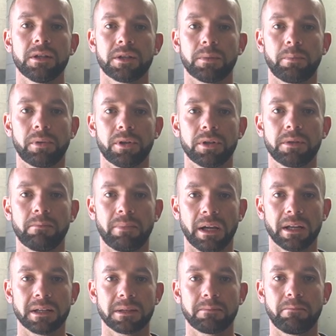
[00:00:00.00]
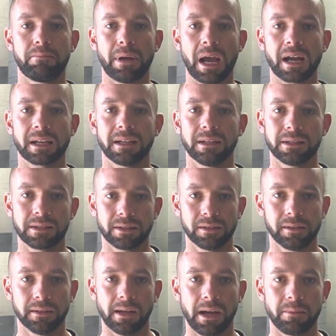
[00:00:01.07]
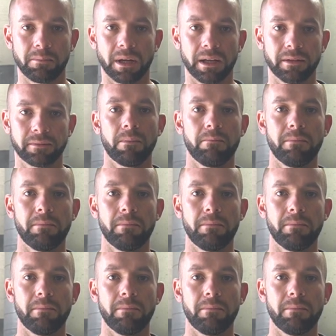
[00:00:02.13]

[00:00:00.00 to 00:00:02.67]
to push bends back into alignment.